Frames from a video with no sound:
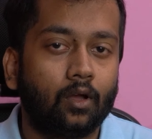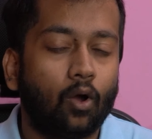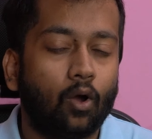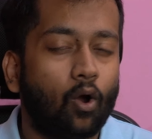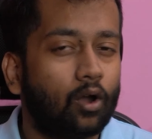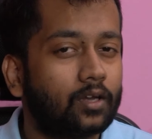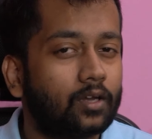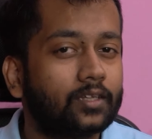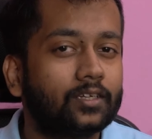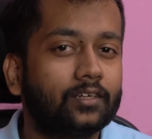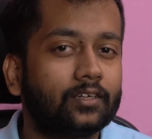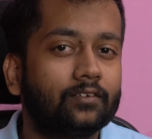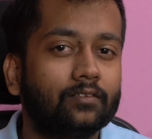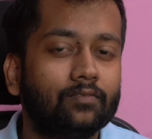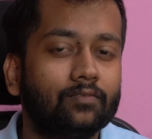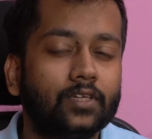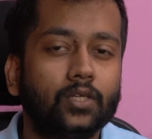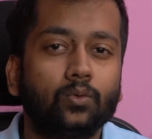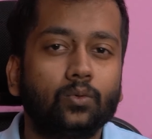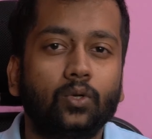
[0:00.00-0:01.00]

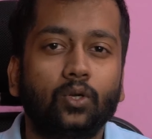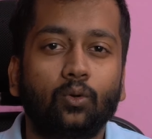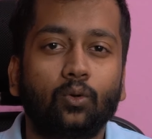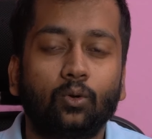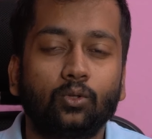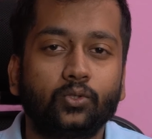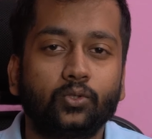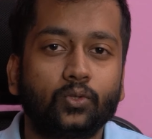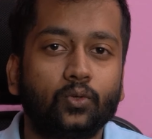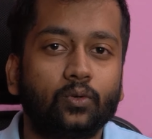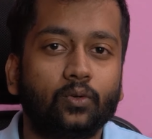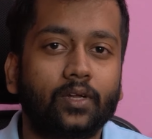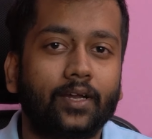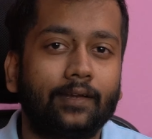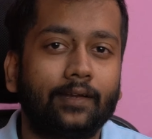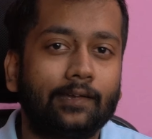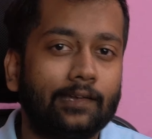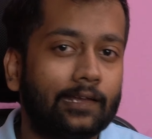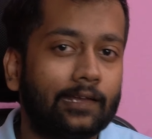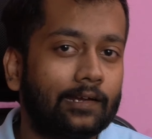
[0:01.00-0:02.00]
Alternatively, you can also look
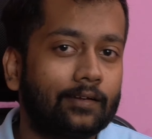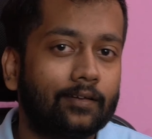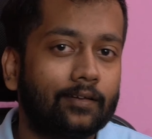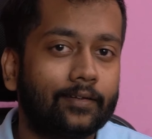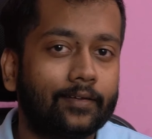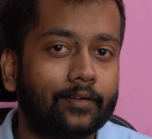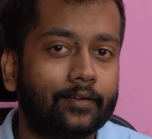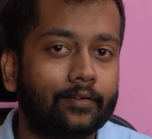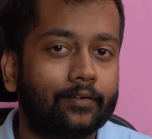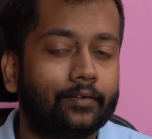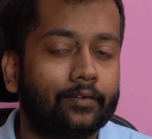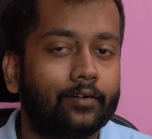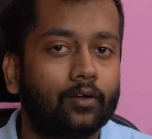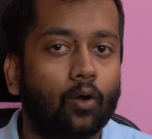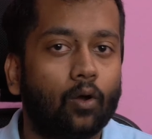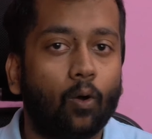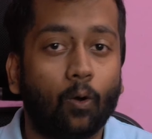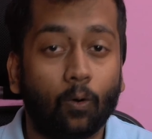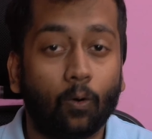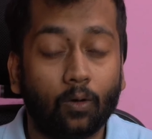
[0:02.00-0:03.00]
at TickTick
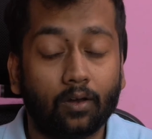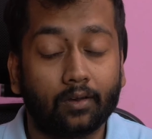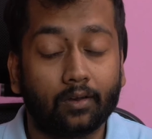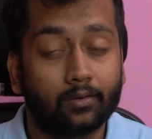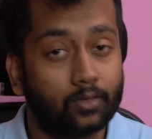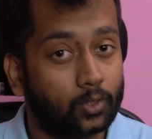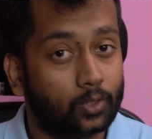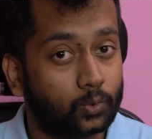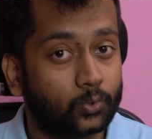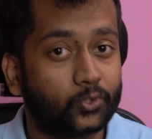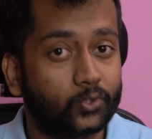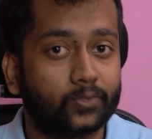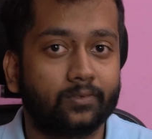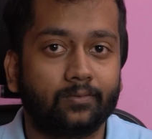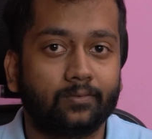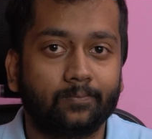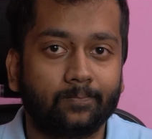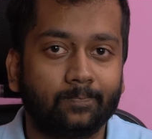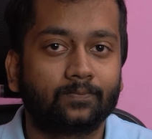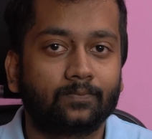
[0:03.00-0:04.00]
or Notion.
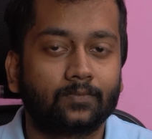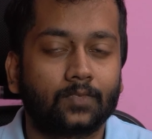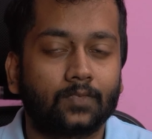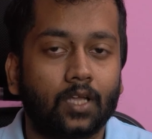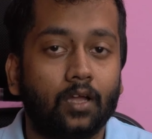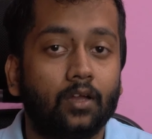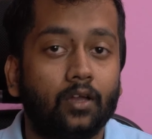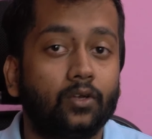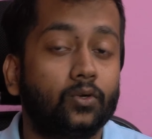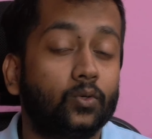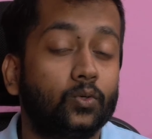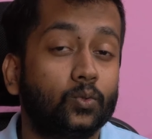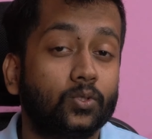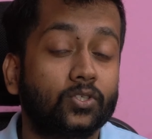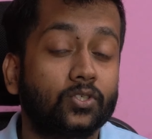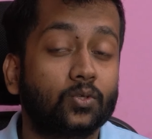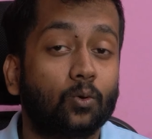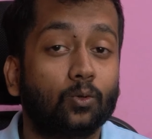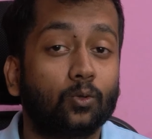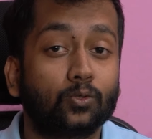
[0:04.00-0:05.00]

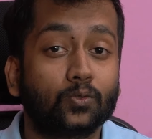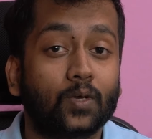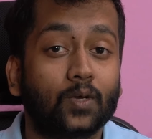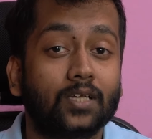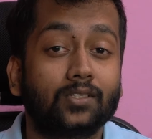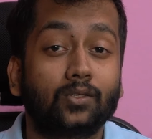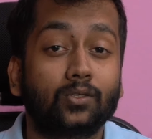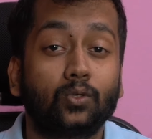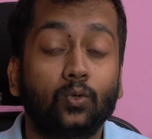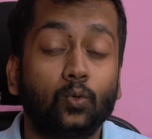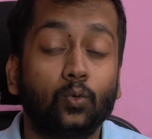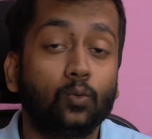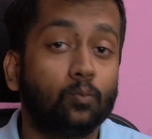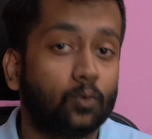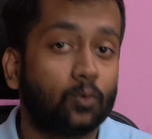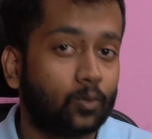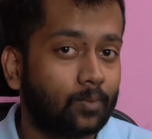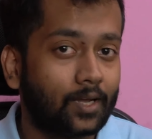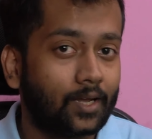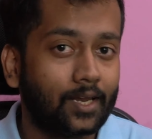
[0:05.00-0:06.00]
TODOIST also has a cool
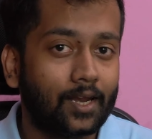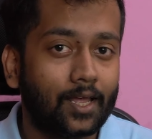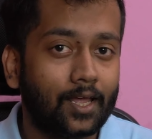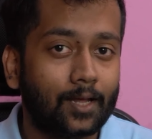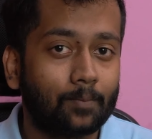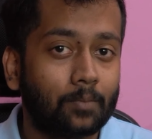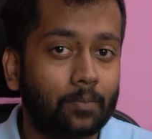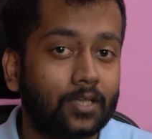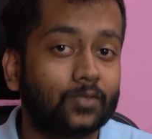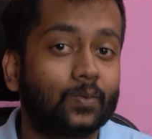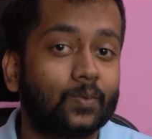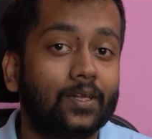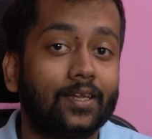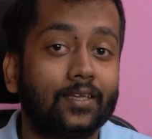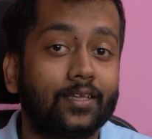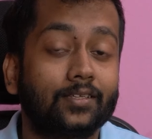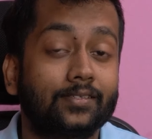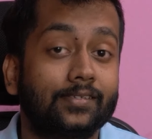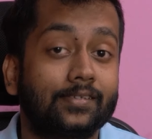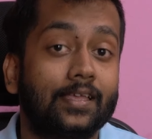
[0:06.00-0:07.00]
mobile app as well
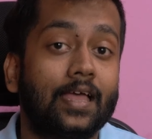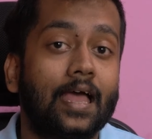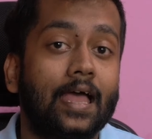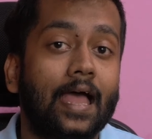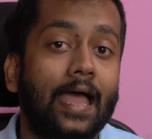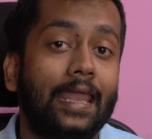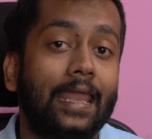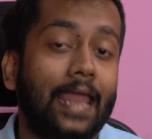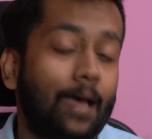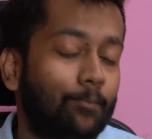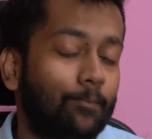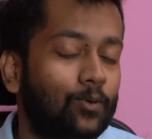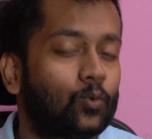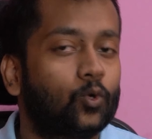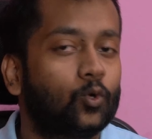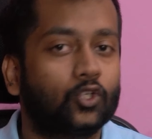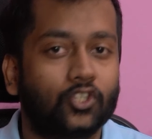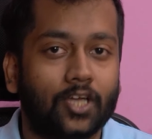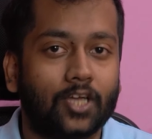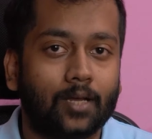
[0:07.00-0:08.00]
as an Apple
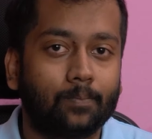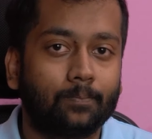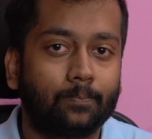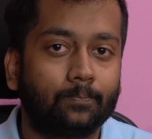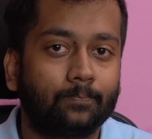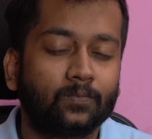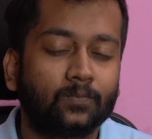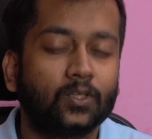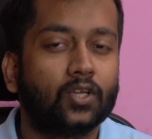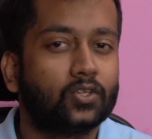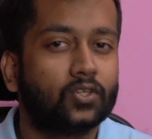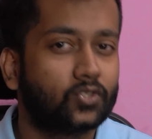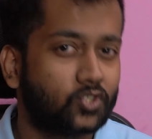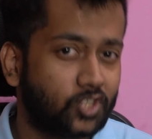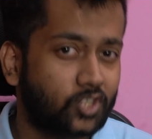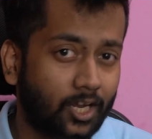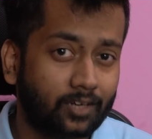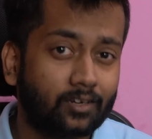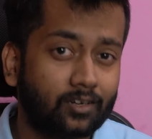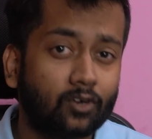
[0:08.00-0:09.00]
Watch app. So
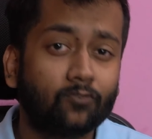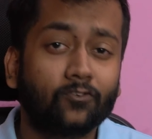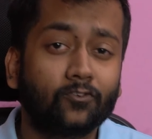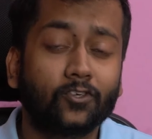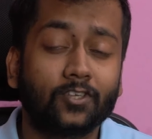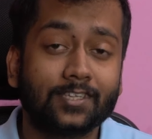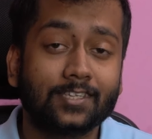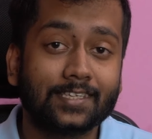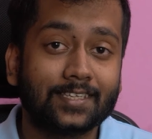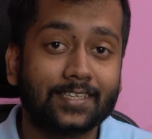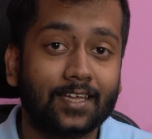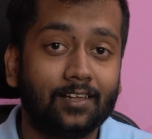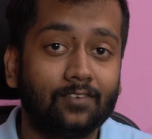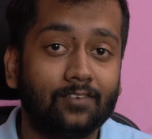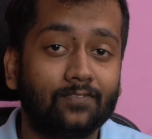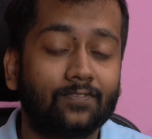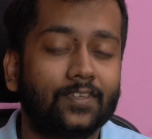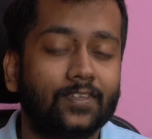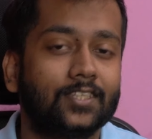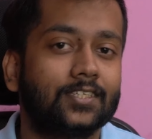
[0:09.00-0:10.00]
check it out for
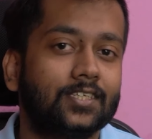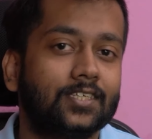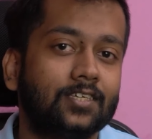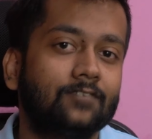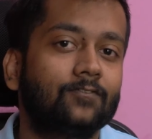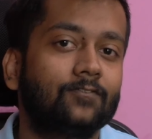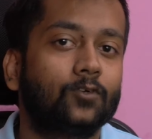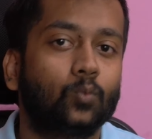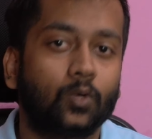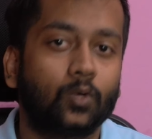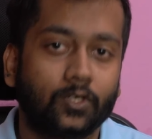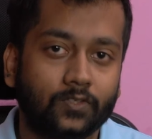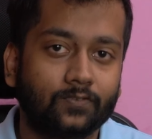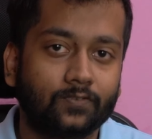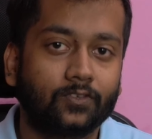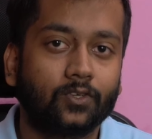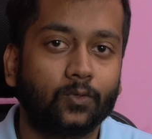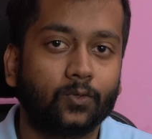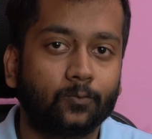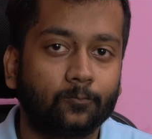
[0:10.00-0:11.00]
yourself and see if it works
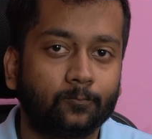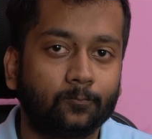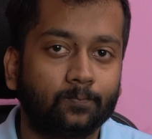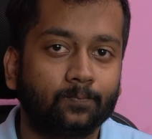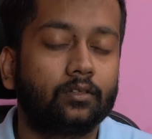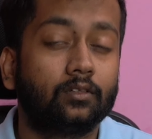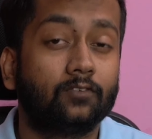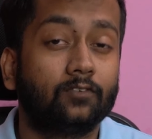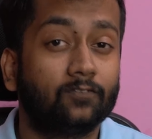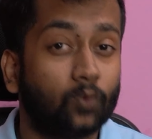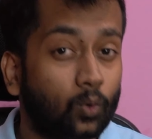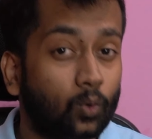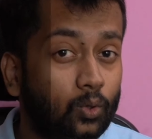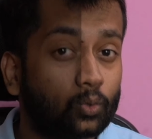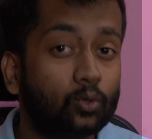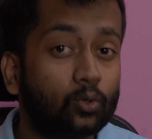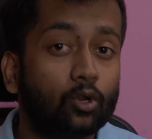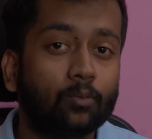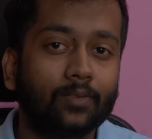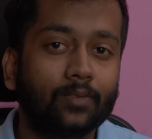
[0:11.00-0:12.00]
for you. The fourth
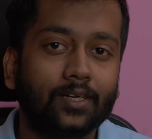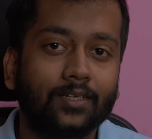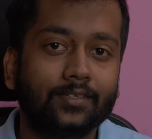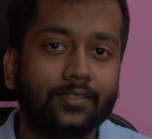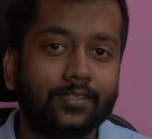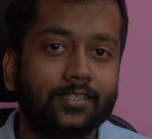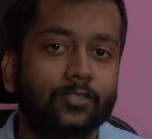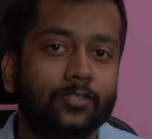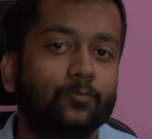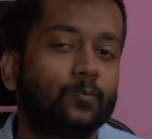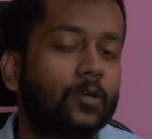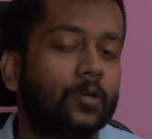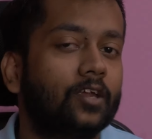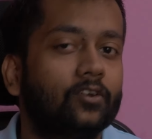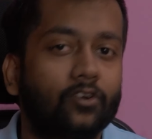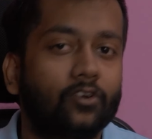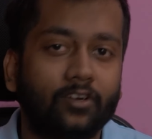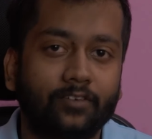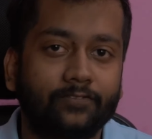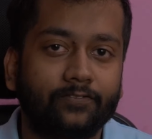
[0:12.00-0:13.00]
tool on my list is
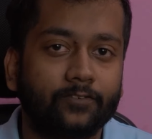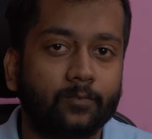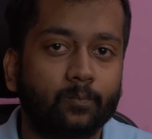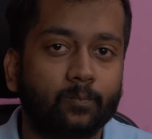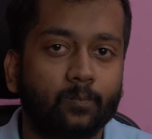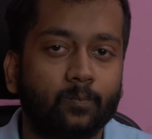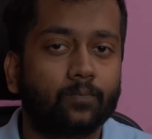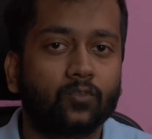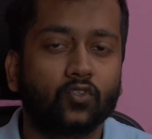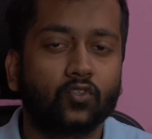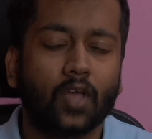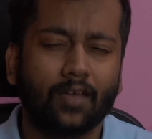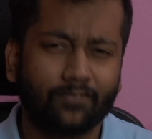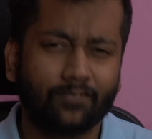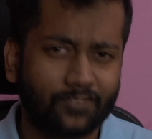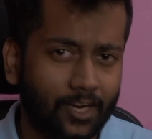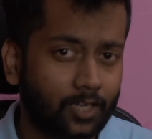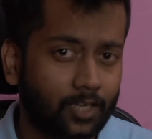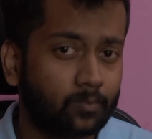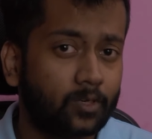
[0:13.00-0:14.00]
Brain.fm. So
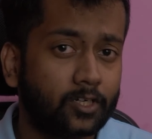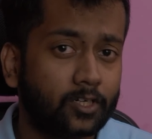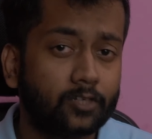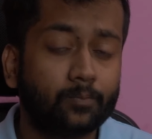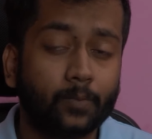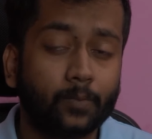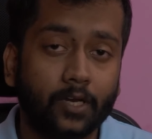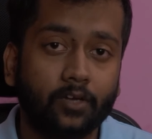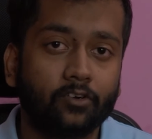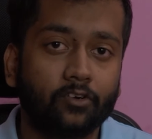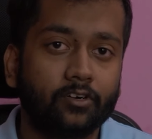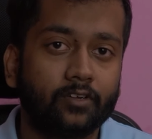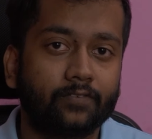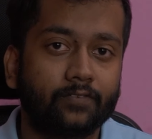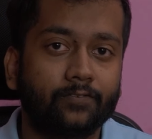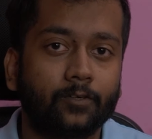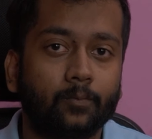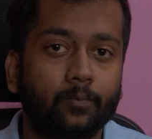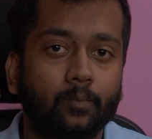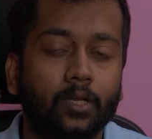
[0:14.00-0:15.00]
I've recommended
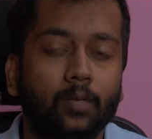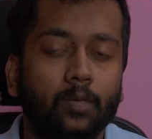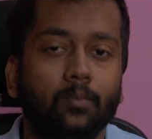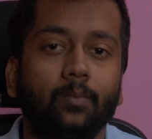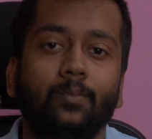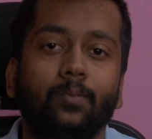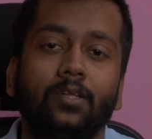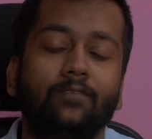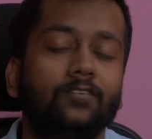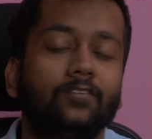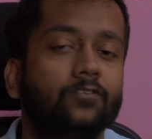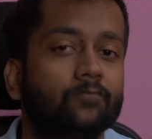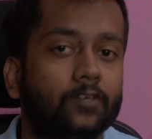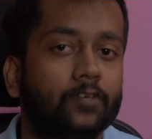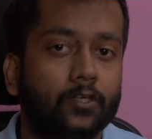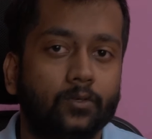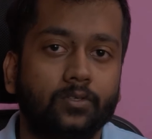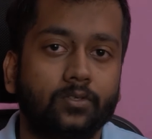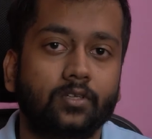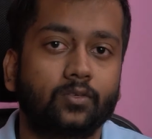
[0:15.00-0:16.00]
Brain.fm in my previous
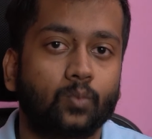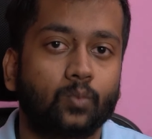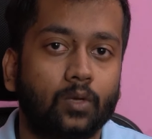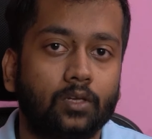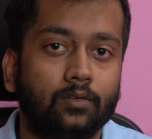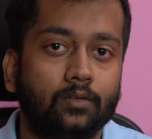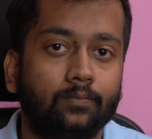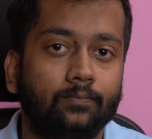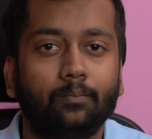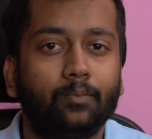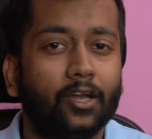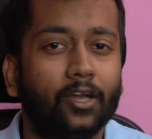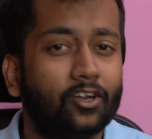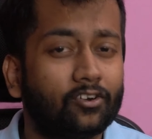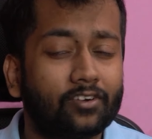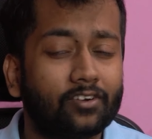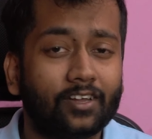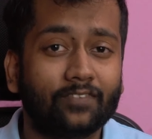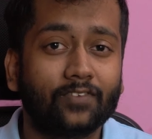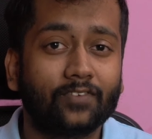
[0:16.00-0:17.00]
videos as well.
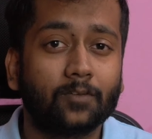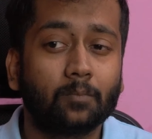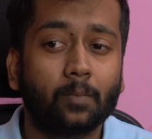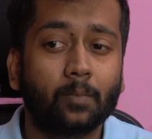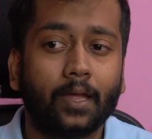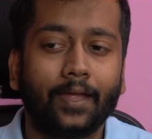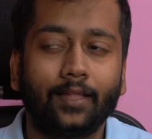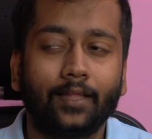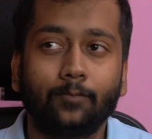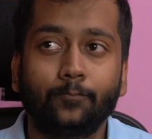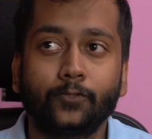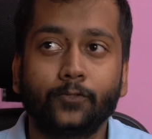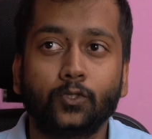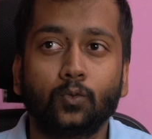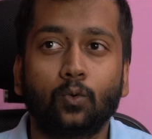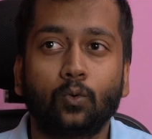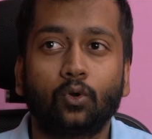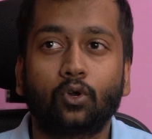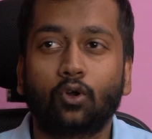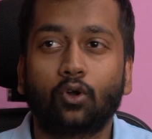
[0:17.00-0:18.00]
Brain.fm helps
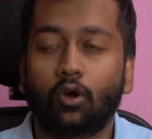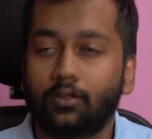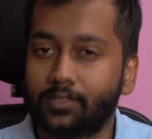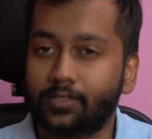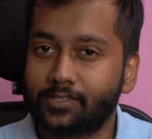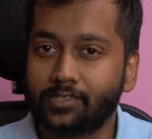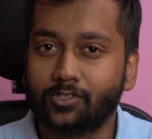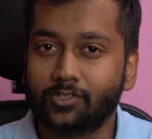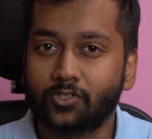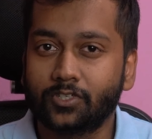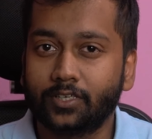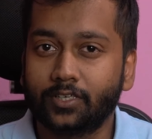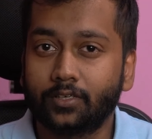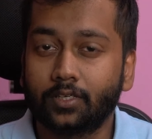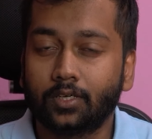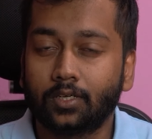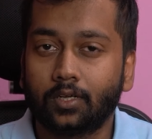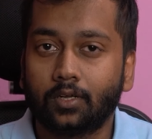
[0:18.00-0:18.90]
you concentrate.